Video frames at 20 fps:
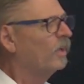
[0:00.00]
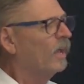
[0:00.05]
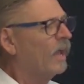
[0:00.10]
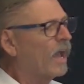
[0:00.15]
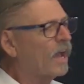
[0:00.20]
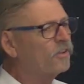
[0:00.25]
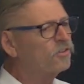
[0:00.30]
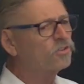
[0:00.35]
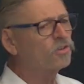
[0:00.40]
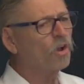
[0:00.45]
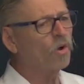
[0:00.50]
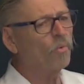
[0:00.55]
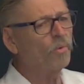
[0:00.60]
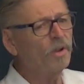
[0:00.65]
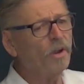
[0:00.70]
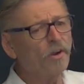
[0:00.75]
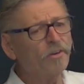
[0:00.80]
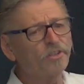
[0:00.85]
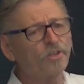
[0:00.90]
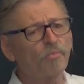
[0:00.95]
And so we
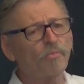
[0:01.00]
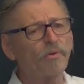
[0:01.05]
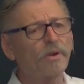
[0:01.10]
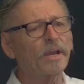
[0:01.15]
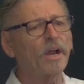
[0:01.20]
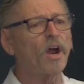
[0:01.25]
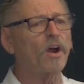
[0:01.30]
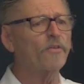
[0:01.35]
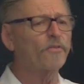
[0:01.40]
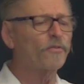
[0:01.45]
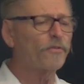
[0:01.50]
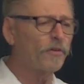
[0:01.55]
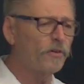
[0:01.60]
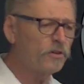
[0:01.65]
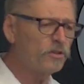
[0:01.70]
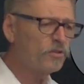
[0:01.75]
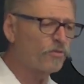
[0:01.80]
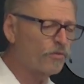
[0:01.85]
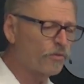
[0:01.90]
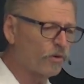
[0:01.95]
are to bring our
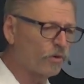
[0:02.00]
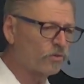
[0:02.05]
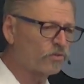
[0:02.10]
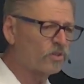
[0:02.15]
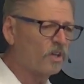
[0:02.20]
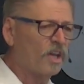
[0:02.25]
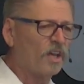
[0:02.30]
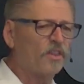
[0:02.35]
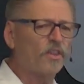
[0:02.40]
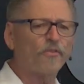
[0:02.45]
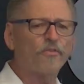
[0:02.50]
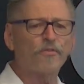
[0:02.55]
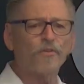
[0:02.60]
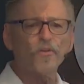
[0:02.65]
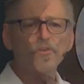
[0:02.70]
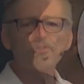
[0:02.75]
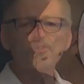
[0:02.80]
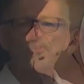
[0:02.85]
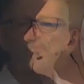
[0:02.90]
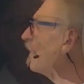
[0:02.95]
first fruits, the
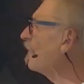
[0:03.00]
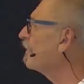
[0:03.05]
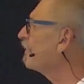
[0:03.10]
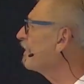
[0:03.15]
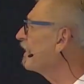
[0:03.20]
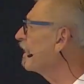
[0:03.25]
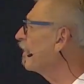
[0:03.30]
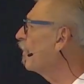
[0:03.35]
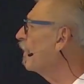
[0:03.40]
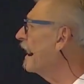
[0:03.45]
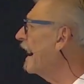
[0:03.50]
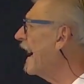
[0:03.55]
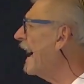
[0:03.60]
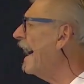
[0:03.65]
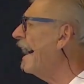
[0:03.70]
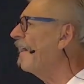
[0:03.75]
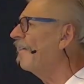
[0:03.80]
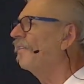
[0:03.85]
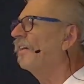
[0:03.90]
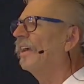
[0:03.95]
first of everything we
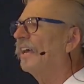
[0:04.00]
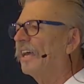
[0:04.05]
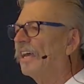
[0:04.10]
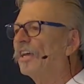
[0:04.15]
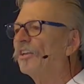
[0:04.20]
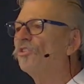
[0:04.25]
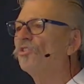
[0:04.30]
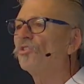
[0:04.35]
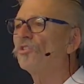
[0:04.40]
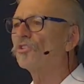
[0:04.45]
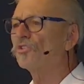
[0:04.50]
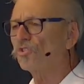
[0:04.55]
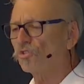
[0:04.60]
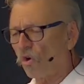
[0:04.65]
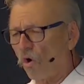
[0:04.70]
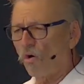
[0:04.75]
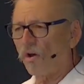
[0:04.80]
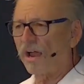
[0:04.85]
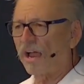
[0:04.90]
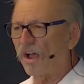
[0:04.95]
have, into the
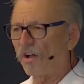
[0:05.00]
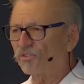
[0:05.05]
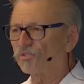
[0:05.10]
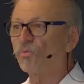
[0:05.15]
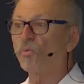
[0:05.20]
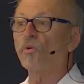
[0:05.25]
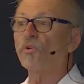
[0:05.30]
storehouse.